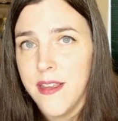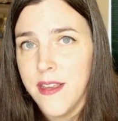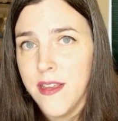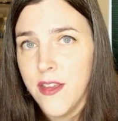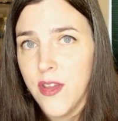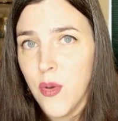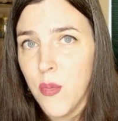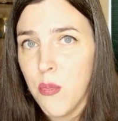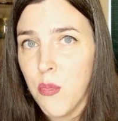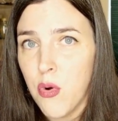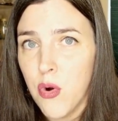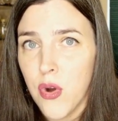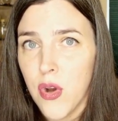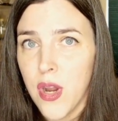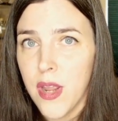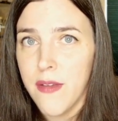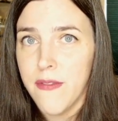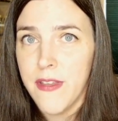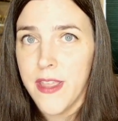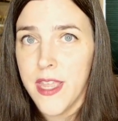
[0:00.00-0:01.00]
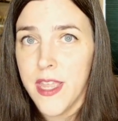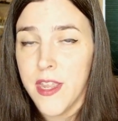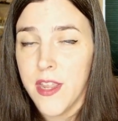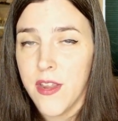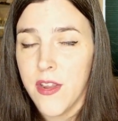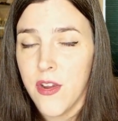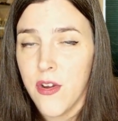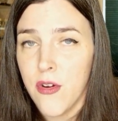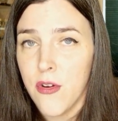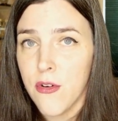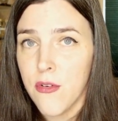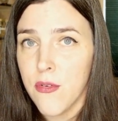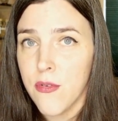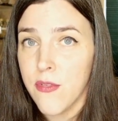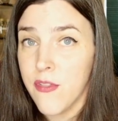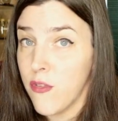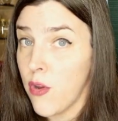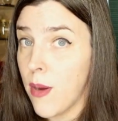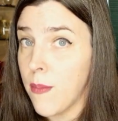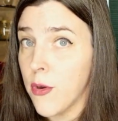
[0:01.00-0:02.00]
more of a
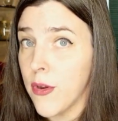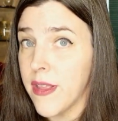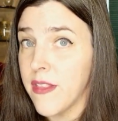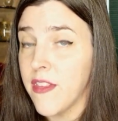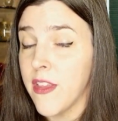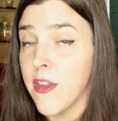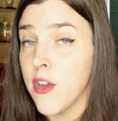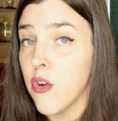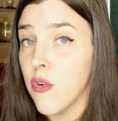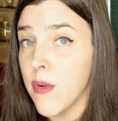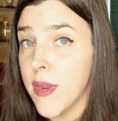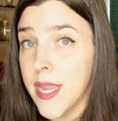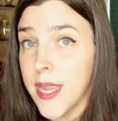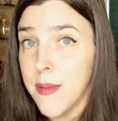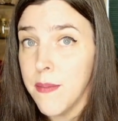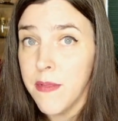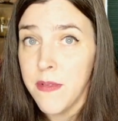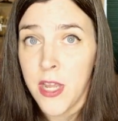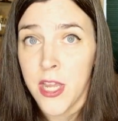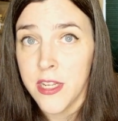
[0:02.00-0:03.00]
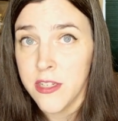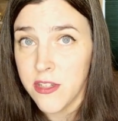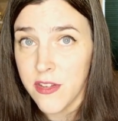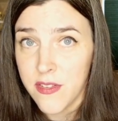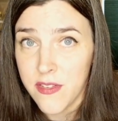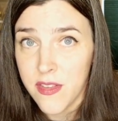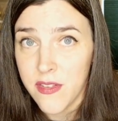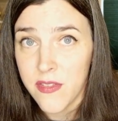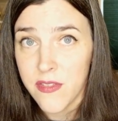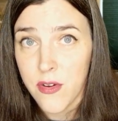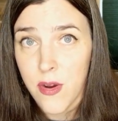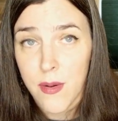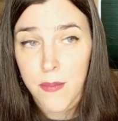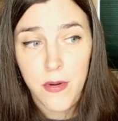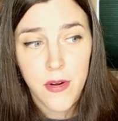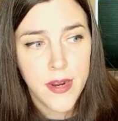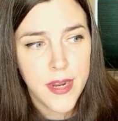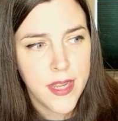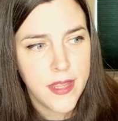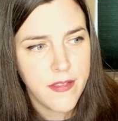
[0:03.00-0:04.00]
strawberries and cream, not just the
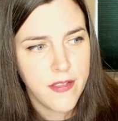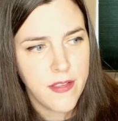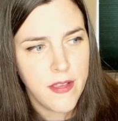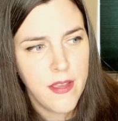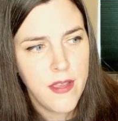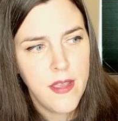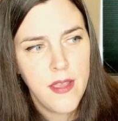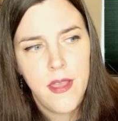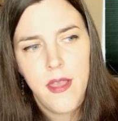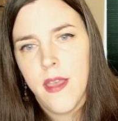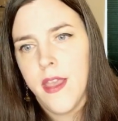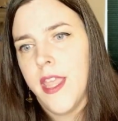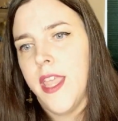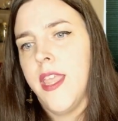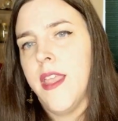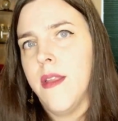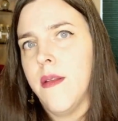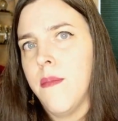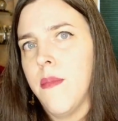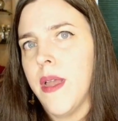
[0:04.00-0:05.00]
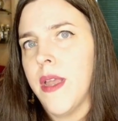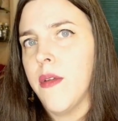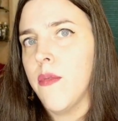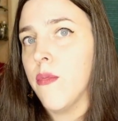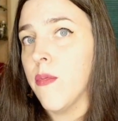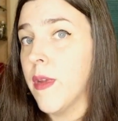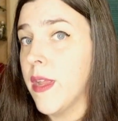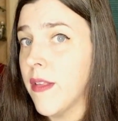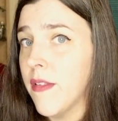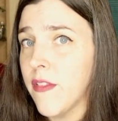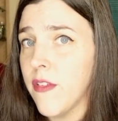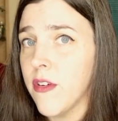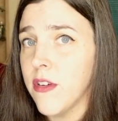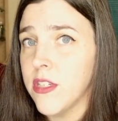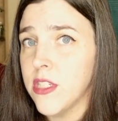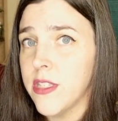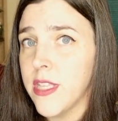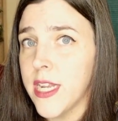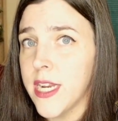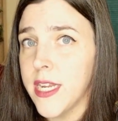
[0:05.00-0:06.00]
strawberries. In my
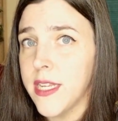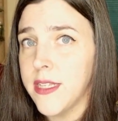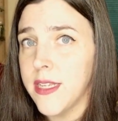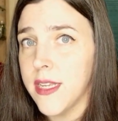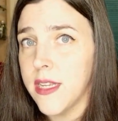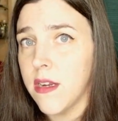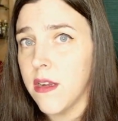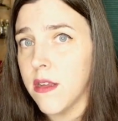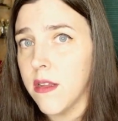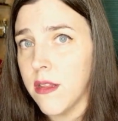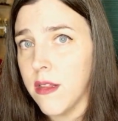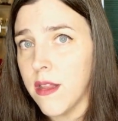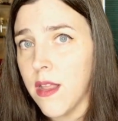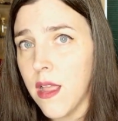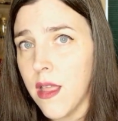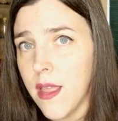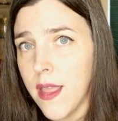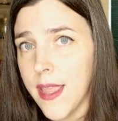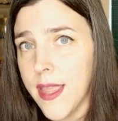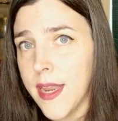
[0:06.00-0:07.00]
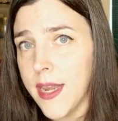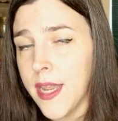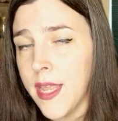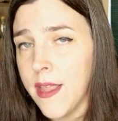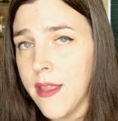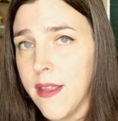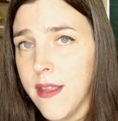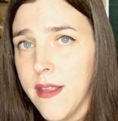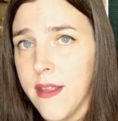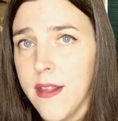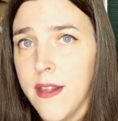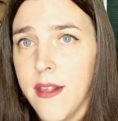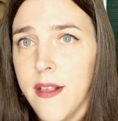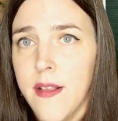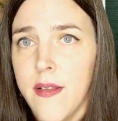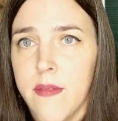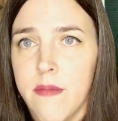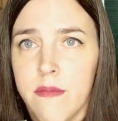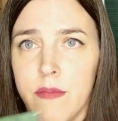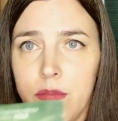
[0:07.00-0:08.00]
research that I did online,
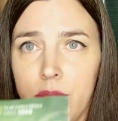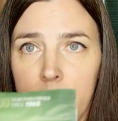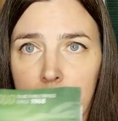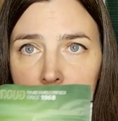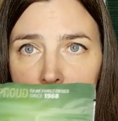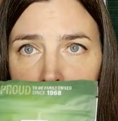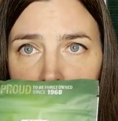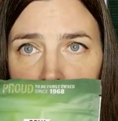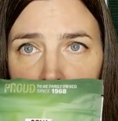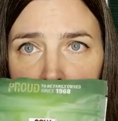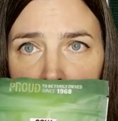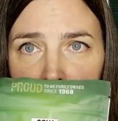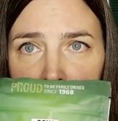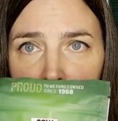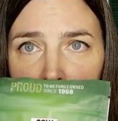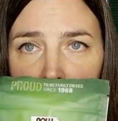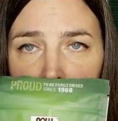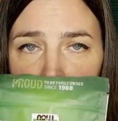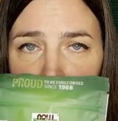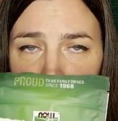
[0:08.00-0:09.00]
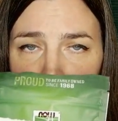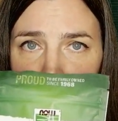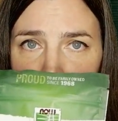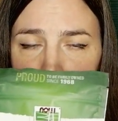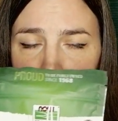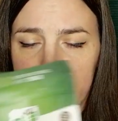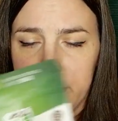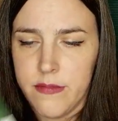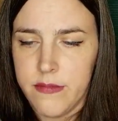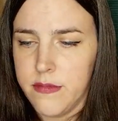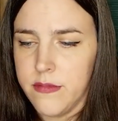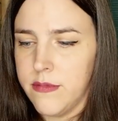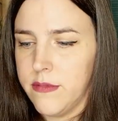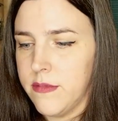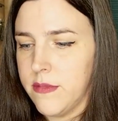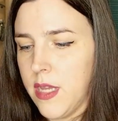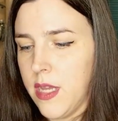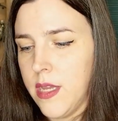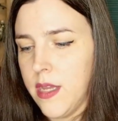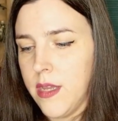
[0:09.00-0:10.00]
this stuff,
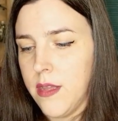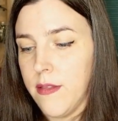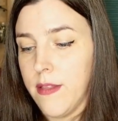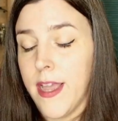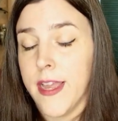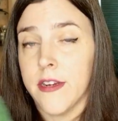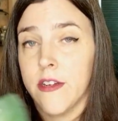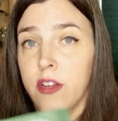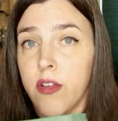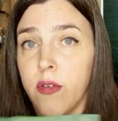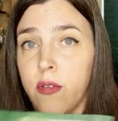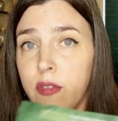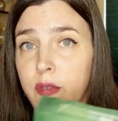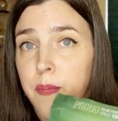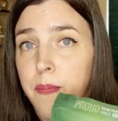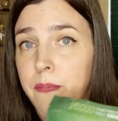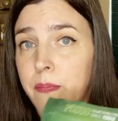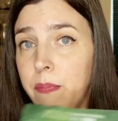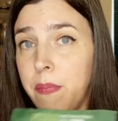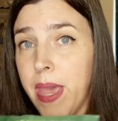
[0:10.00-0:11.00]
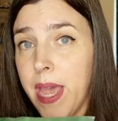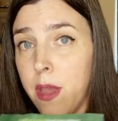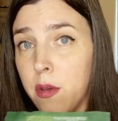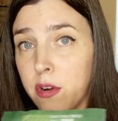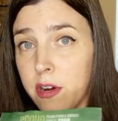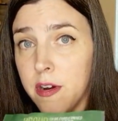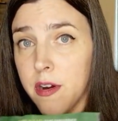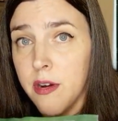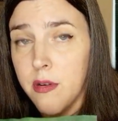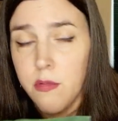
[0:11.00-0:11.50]
lactose powder